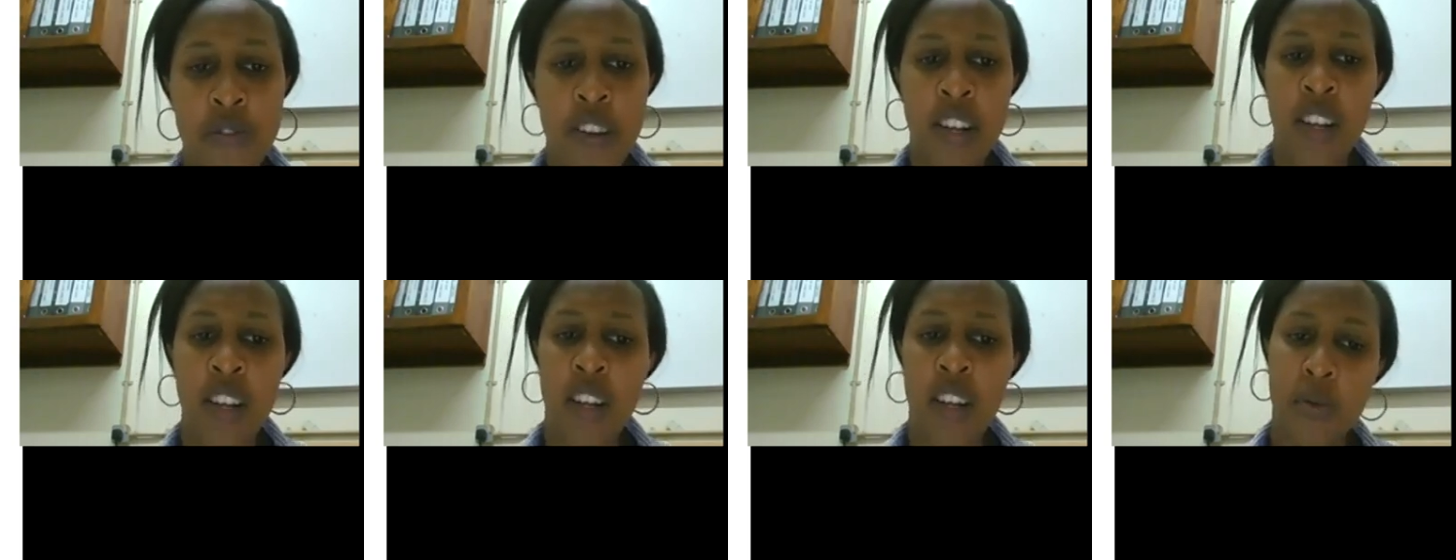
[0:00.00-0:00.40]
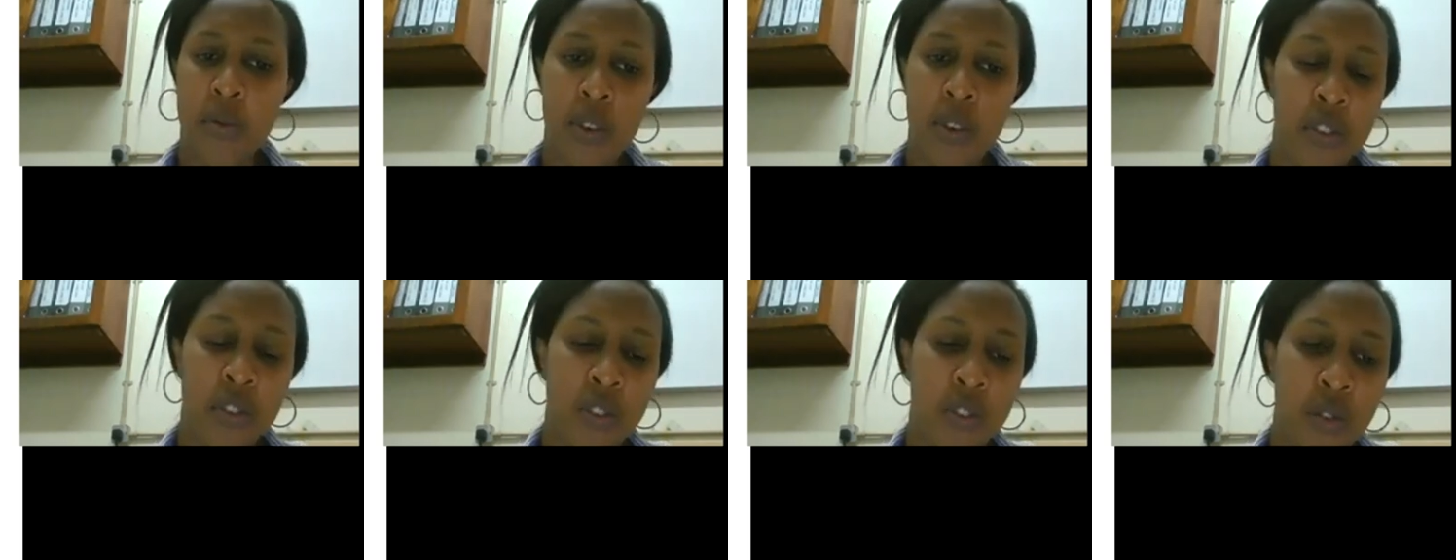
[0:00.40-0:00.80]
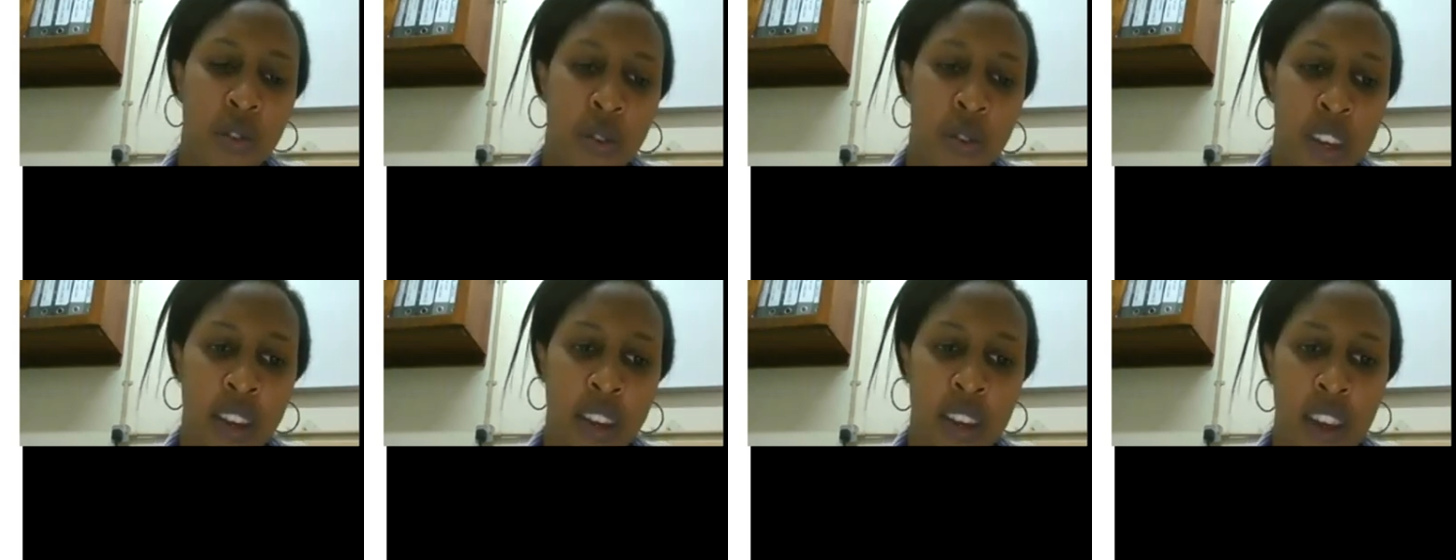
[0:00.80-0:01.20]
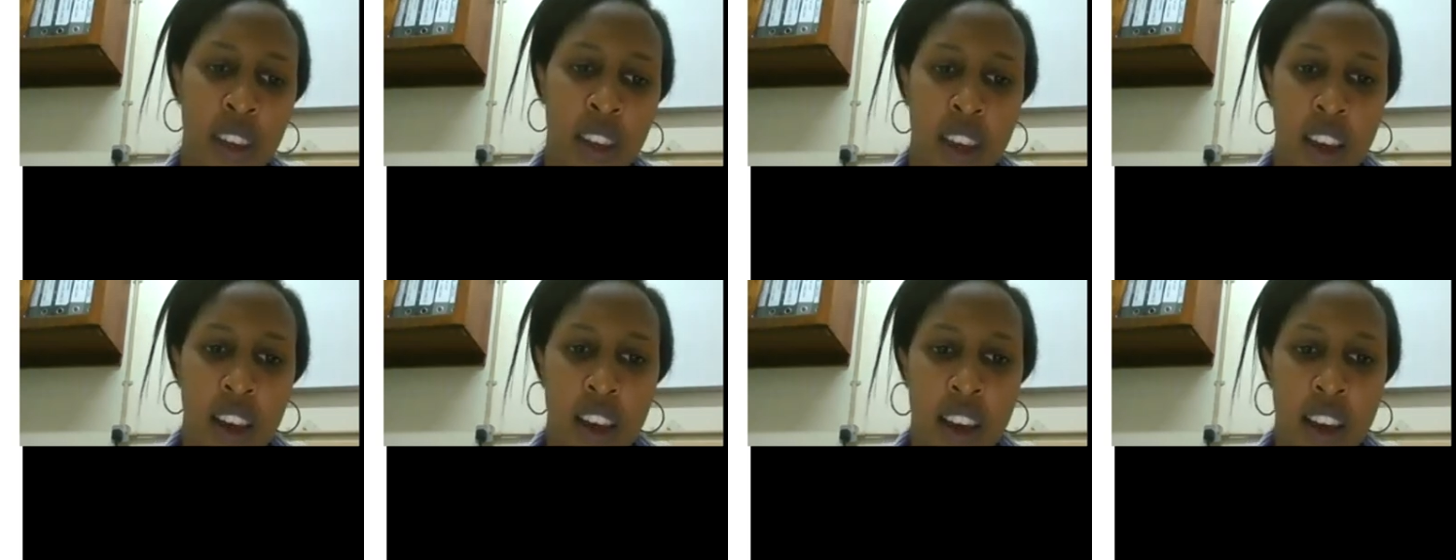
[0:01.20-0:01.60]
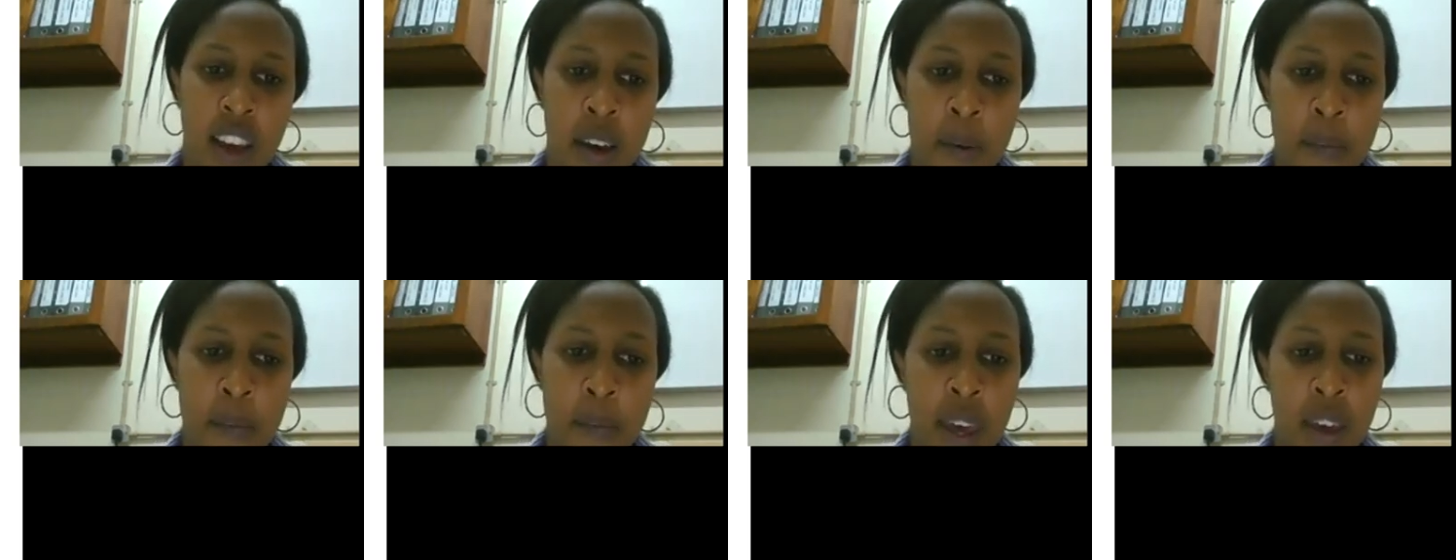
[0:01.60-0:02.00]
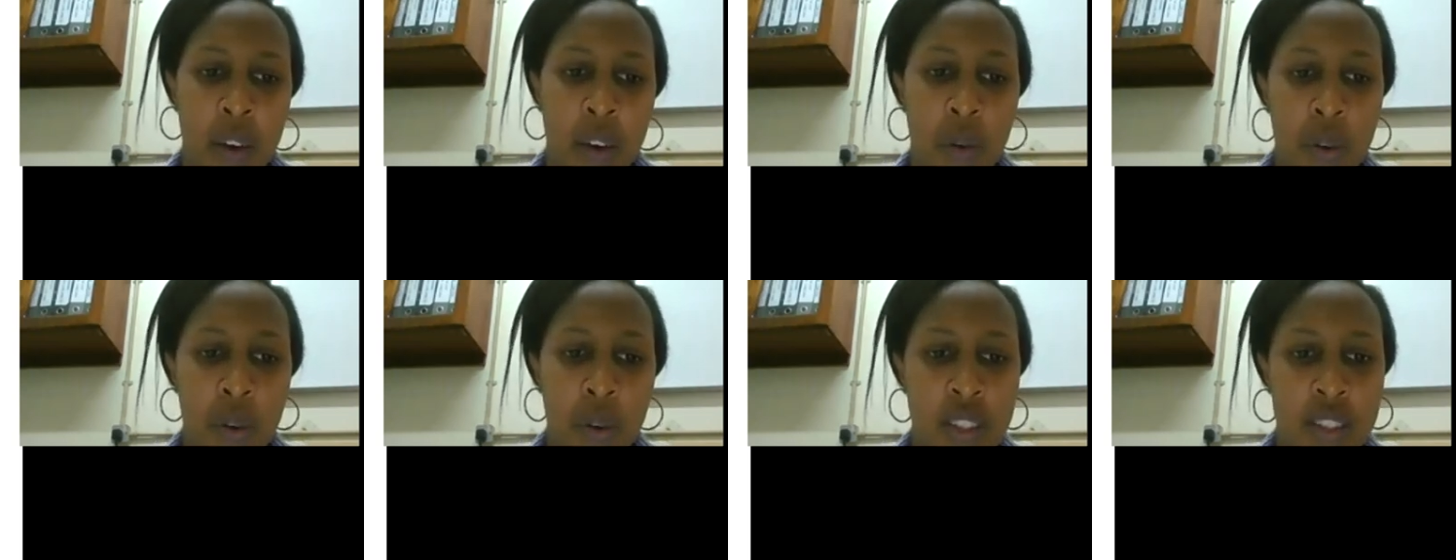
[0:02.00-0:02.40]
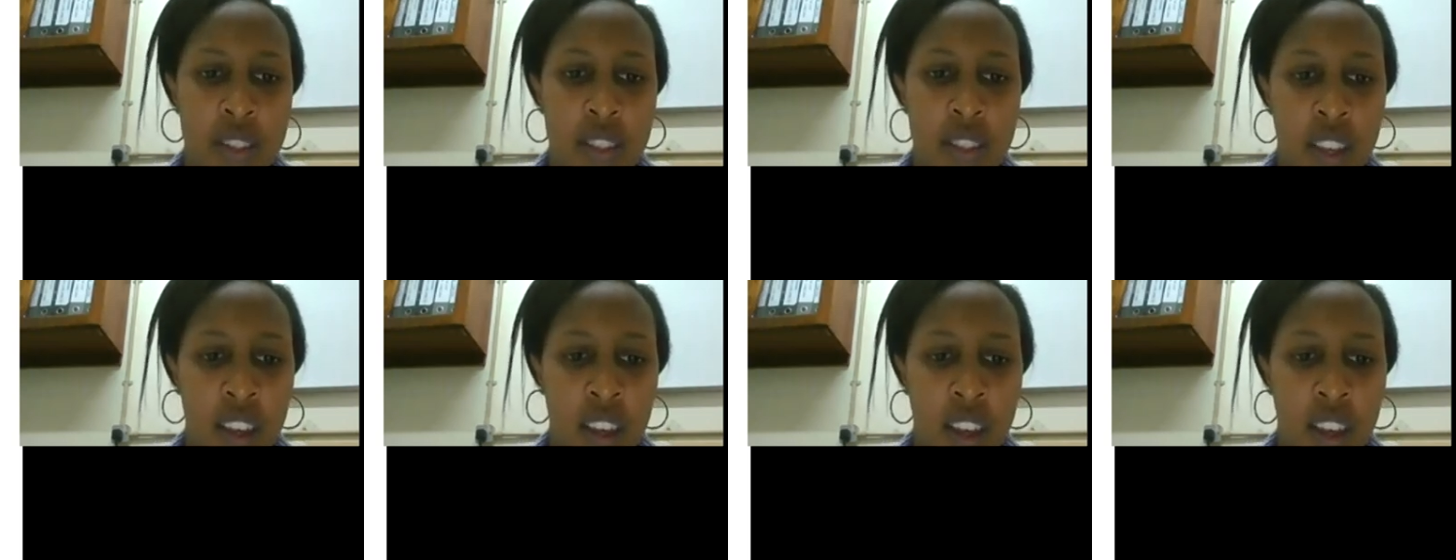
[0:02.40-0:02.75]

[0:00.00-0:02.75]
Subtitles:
failing at what you're doing. I always